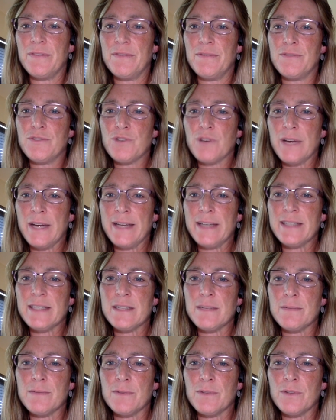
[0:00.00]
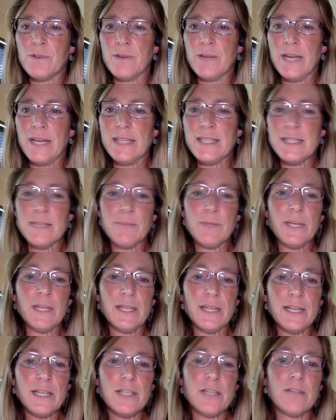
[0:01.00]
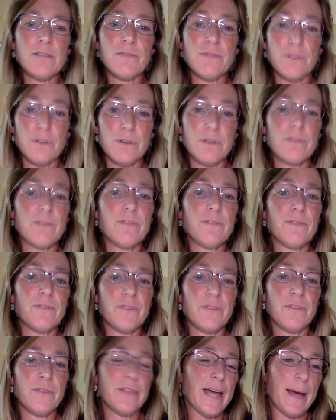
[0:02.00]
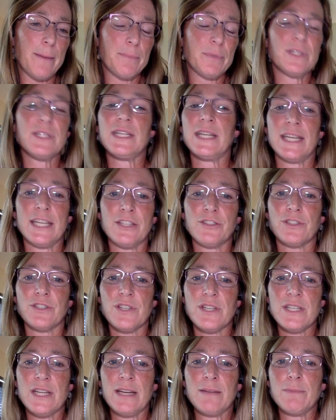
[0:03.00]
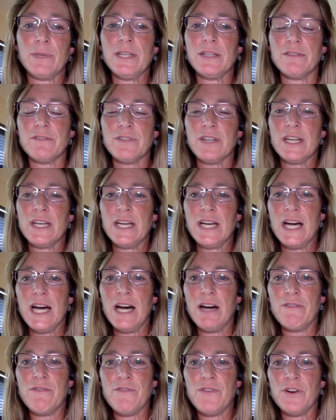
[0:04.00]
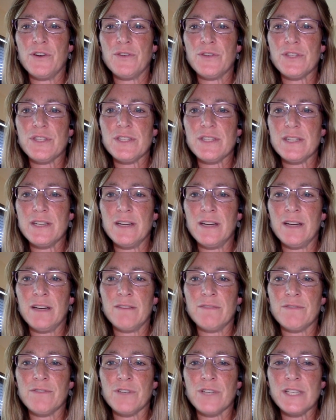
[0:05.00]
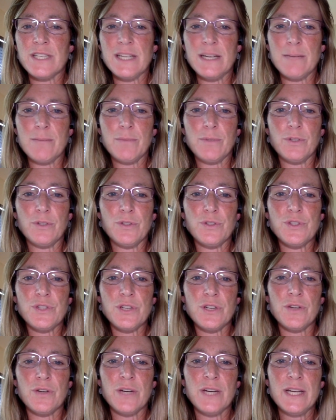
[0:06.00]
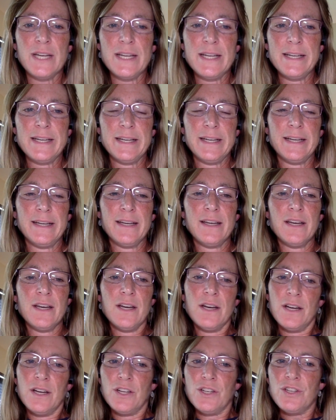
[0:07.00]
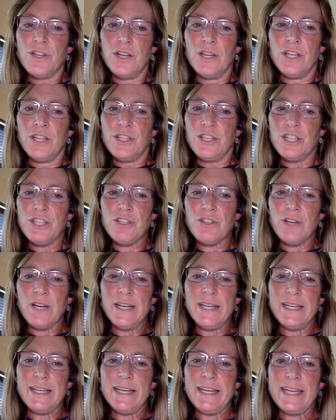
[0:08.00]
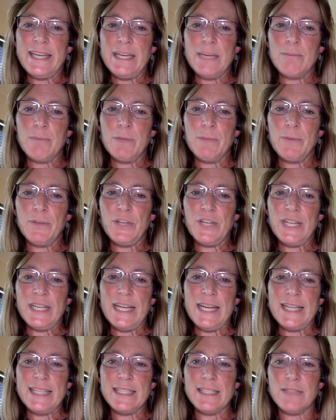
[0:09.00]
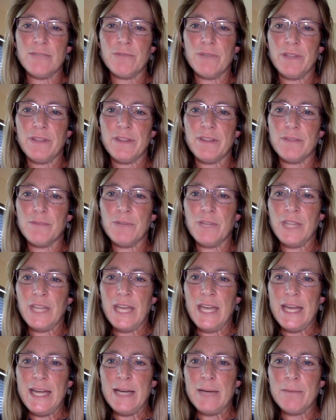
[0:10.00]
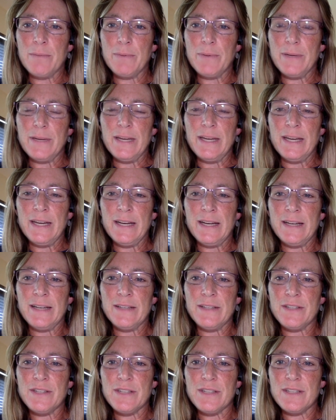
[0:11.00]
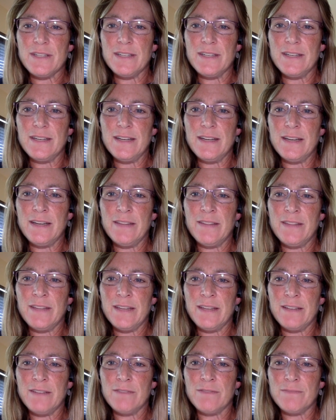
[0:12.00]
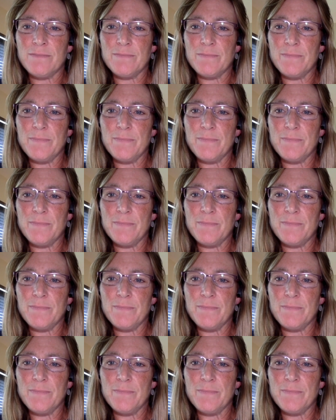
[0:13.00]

trying to create some connection for that particular segment of folks, for example. So just trying to keep people connected with camp, and then